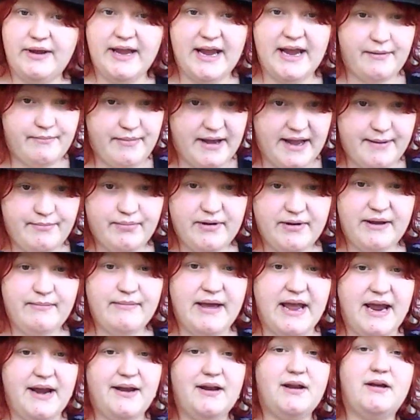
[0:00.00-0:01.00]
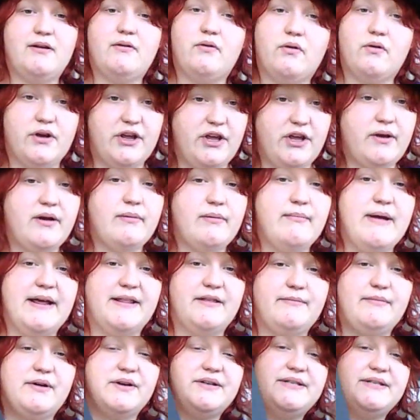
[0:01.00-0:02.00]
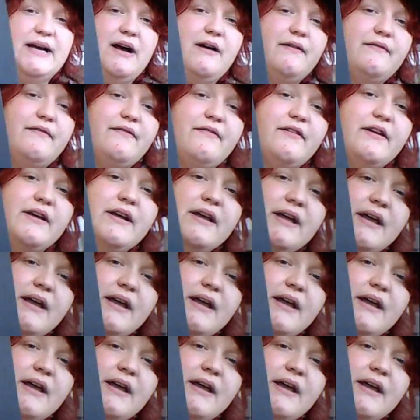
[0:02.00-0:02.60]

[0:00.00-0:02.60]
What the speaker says: which you can buy pre-made or you can make them